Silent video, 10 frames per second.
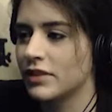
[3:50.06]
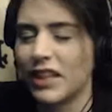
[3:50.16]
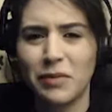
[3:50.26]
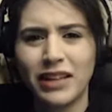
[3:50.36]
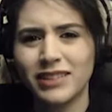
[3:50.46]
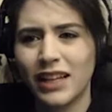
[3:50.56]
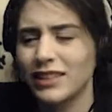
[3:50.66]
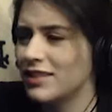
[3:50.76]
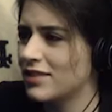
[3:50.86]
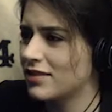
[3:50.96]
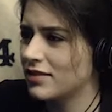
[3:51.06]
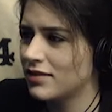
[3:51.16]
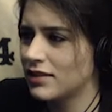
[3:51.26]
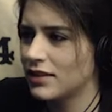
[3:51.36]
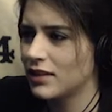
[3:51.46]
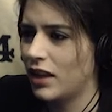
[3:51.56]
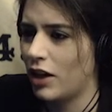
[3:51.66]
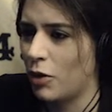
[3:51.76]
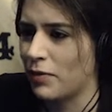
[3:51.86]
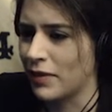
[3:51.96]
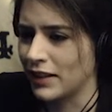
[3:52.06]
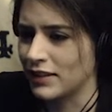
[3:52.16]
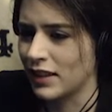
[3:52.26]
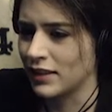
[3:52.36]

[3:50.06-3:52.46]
Does that make sense? I hope it makes